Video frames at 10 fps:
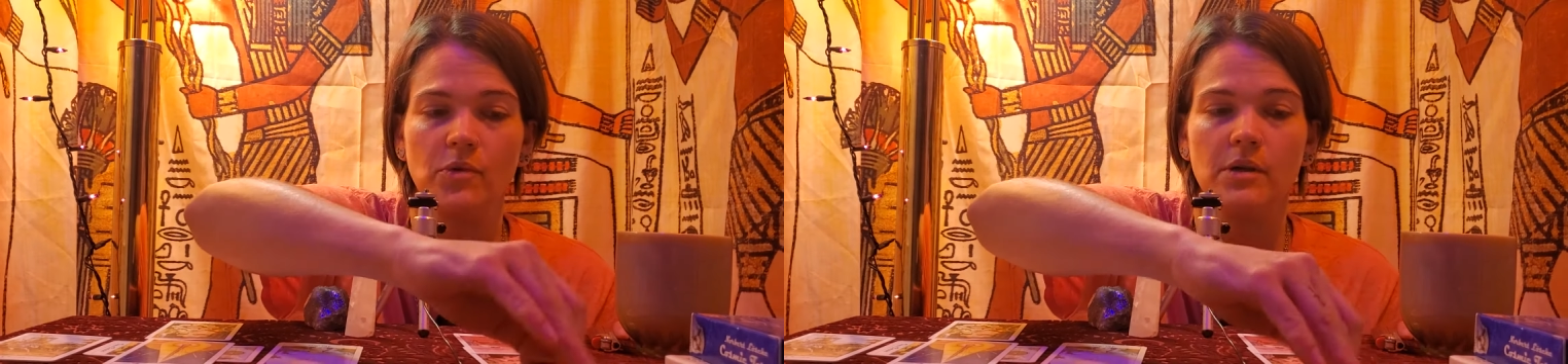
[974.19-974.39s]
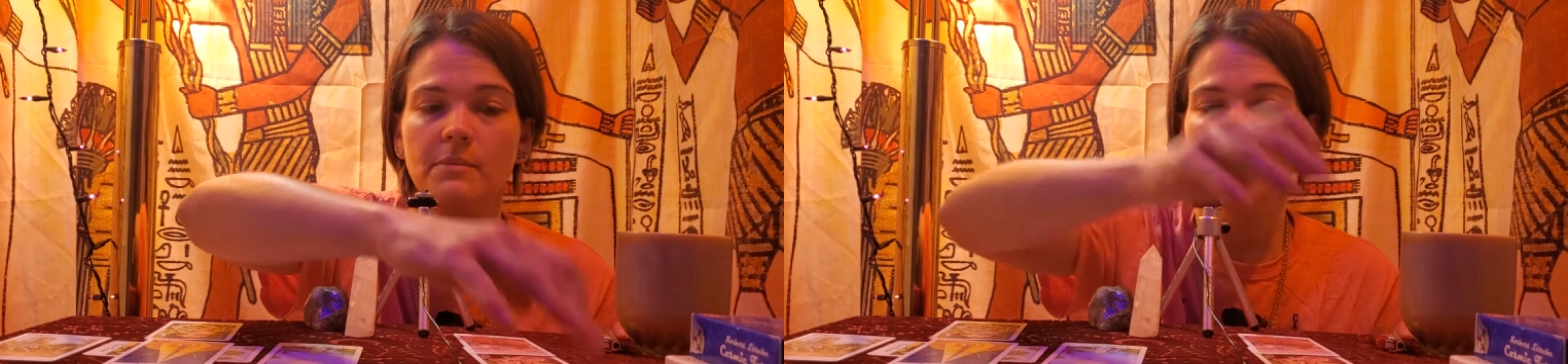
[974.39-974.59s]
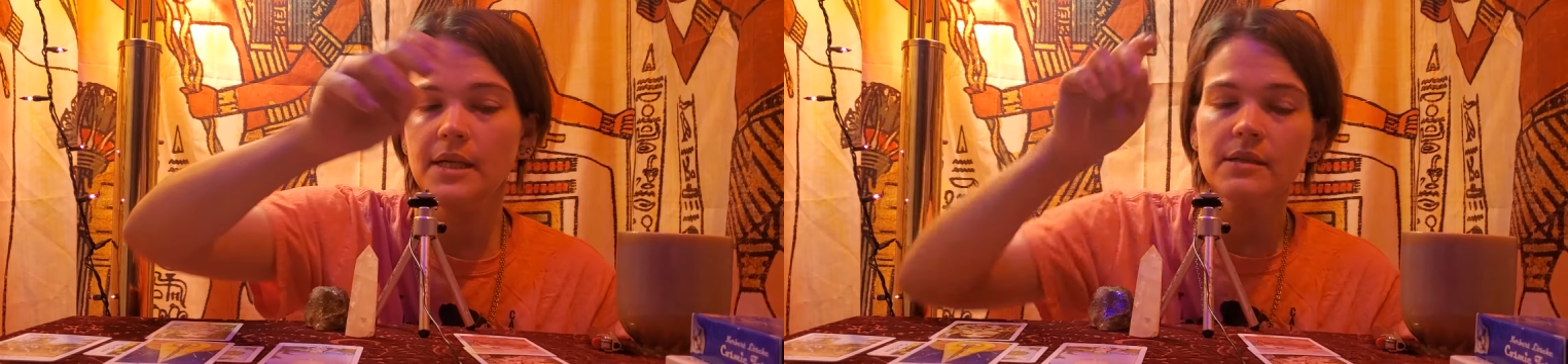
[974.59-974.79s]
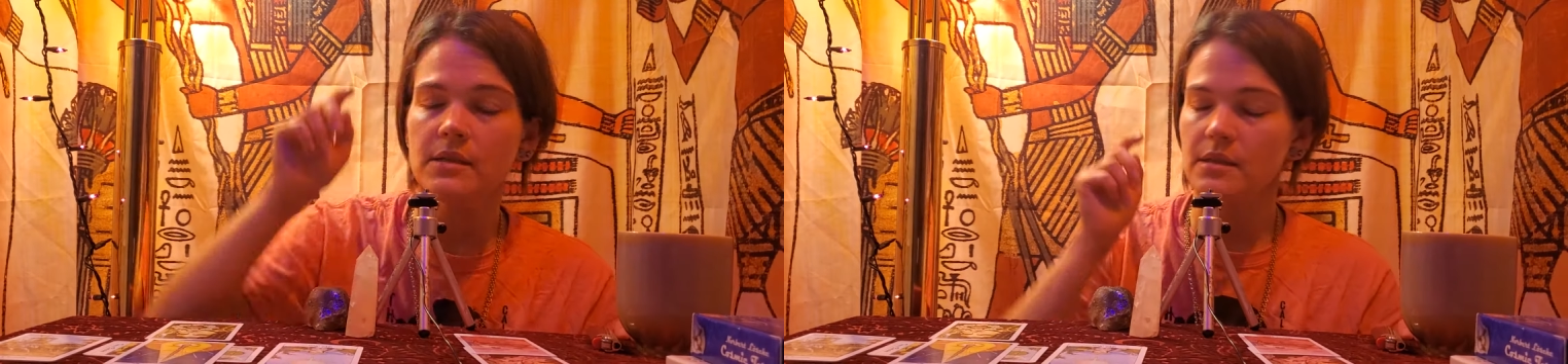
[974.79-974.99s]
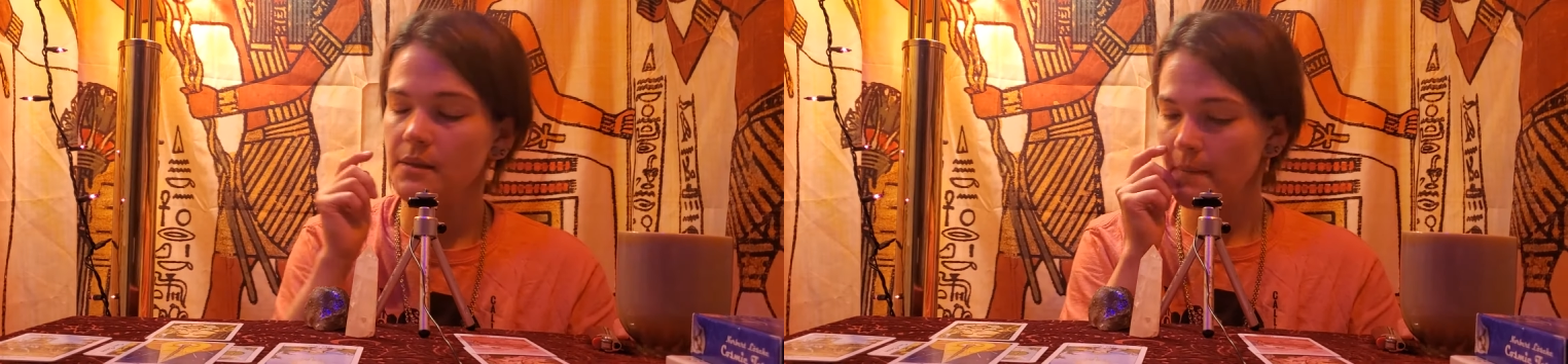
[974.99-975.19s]

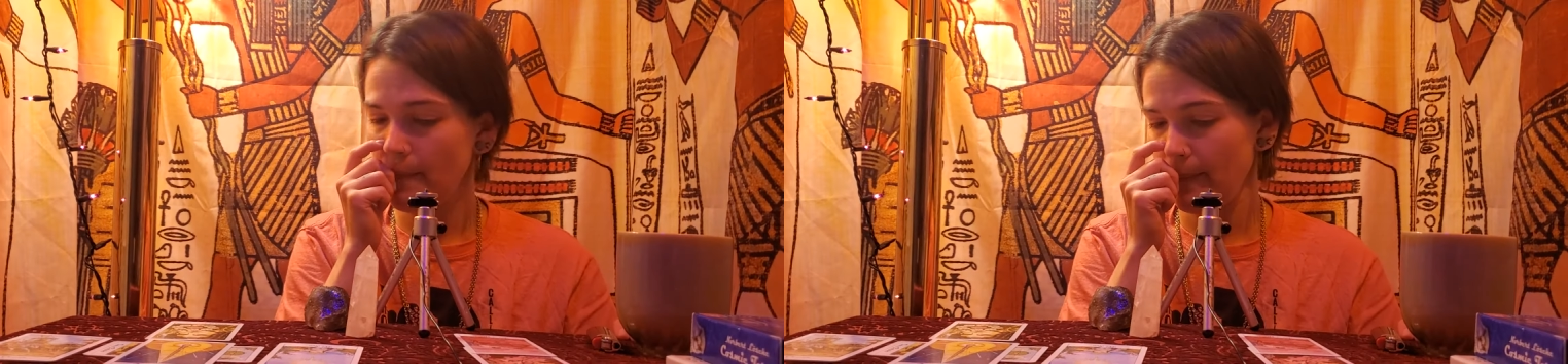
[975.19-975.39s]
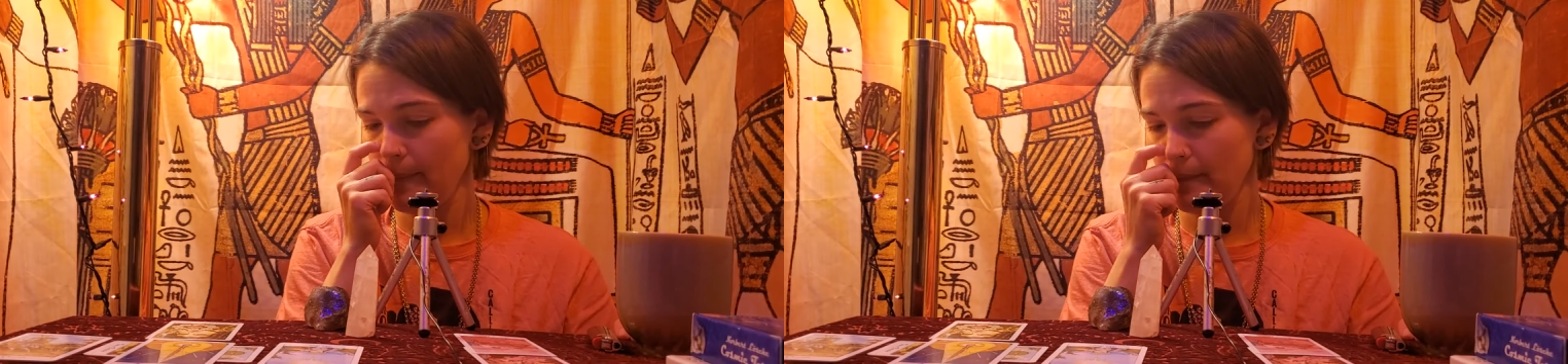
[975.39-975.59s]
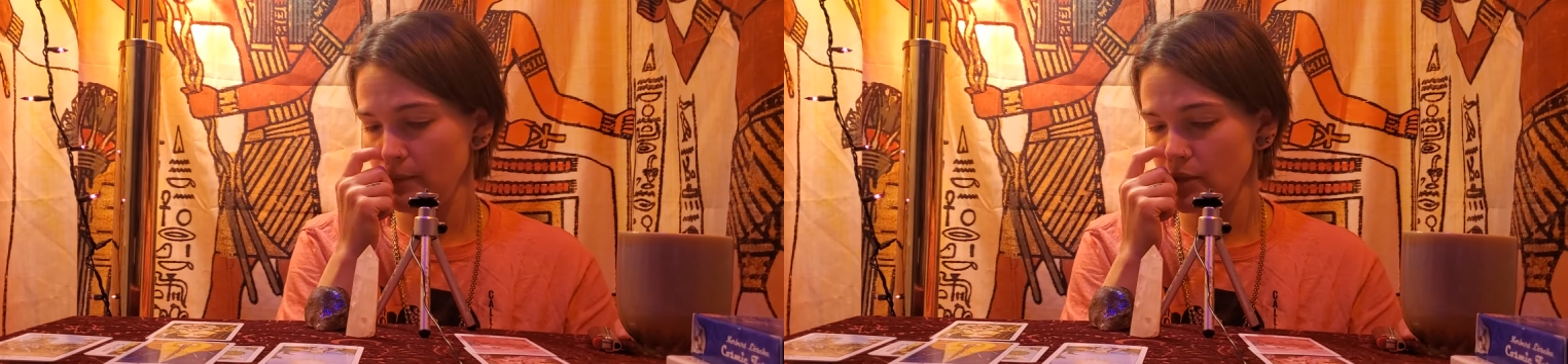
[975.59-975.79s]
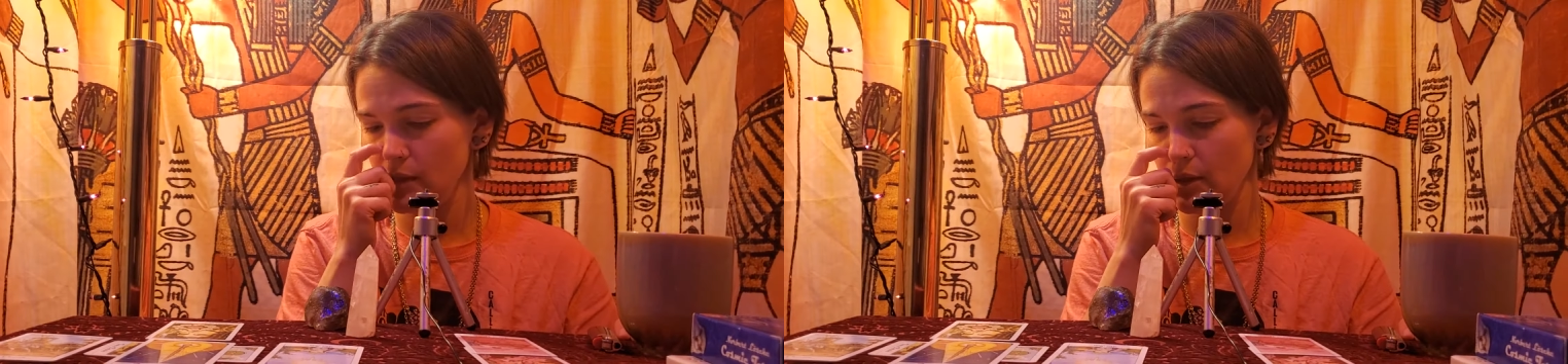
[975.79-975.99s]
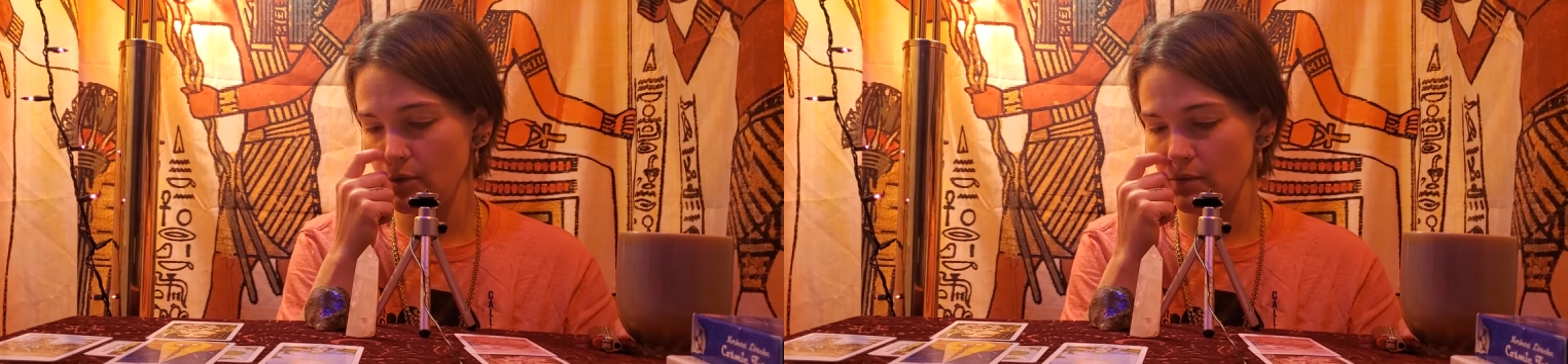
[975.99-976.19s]
workplace.
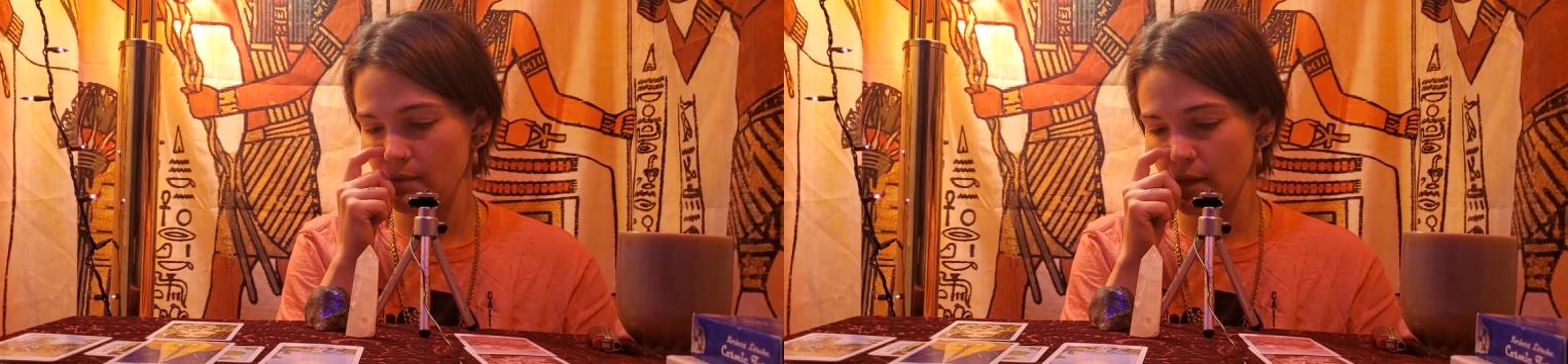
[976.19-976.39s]
So,